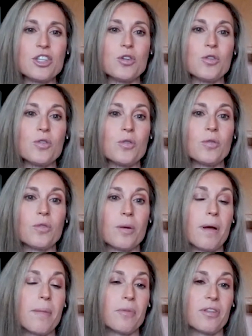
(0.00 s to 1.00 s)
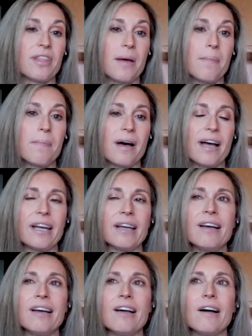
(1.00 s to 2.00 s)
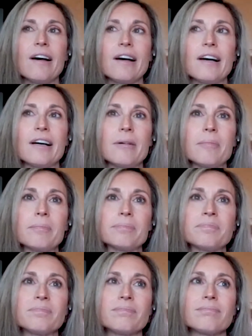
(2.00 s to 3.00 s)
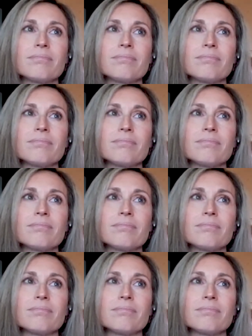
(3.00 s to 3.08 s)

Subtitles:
to remember them by. One